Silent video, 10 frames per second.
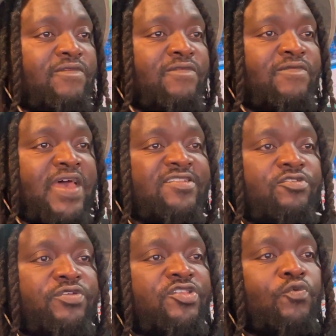that's the
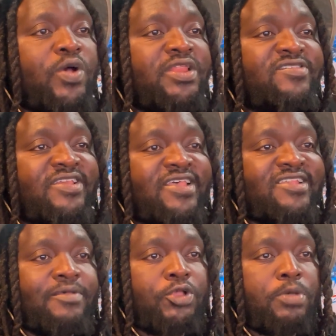reason why these attacks
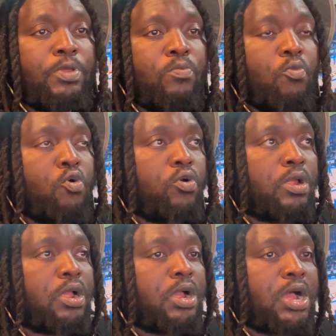are becoming more
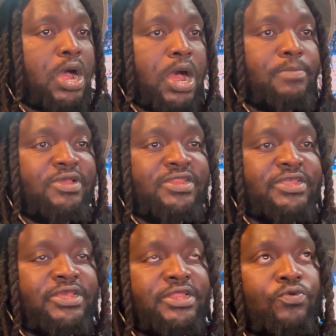common
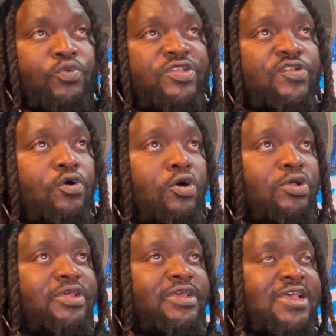in what's called